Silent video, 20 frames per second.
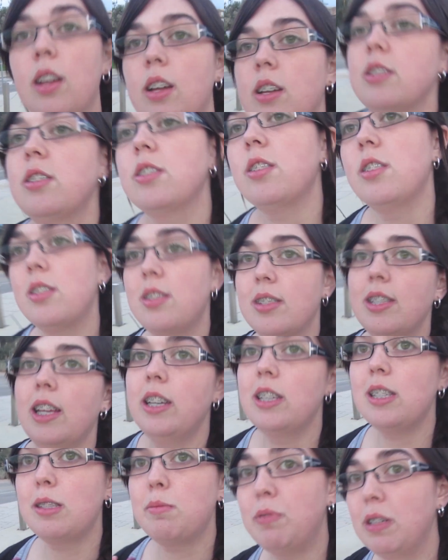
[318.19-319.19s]
So the
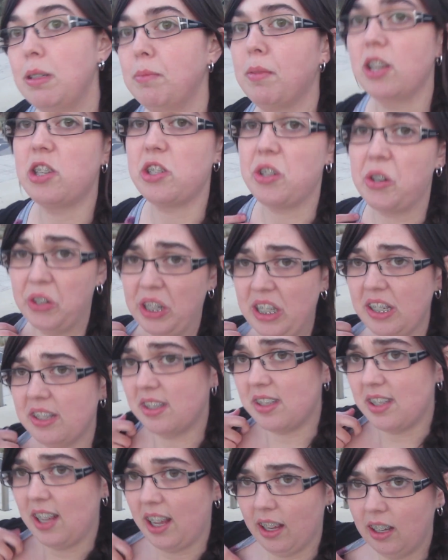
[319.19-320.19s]
sun is pretty much already
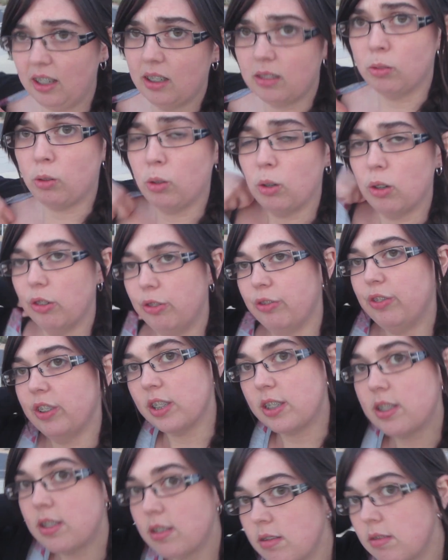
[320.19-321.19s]
set, or if
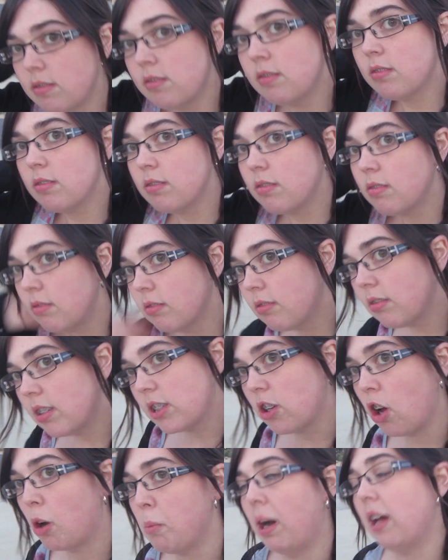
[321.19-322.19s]
it's,
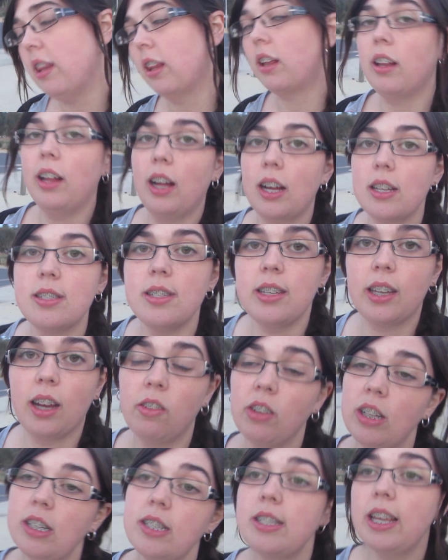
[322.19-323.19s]
it's gone behind the clouds, you
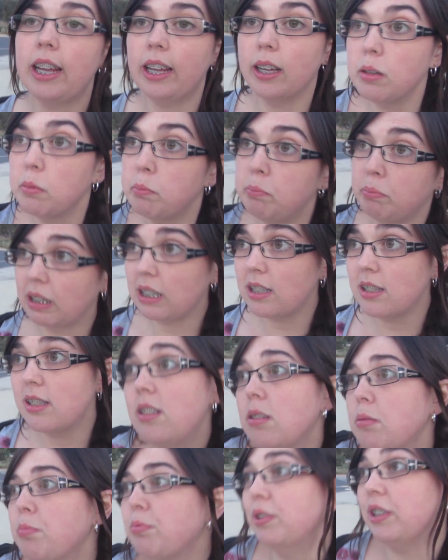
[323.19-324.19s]
can't see it, but it's
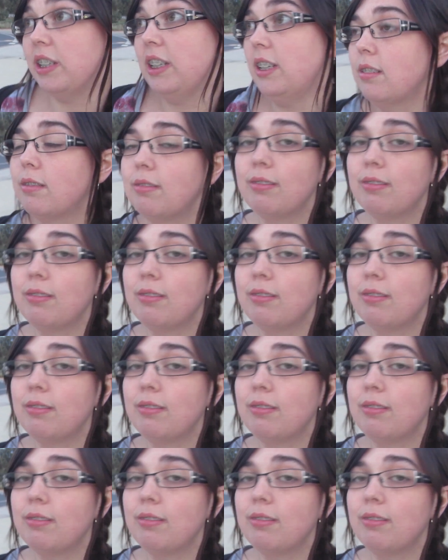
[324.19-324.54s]
still pretty.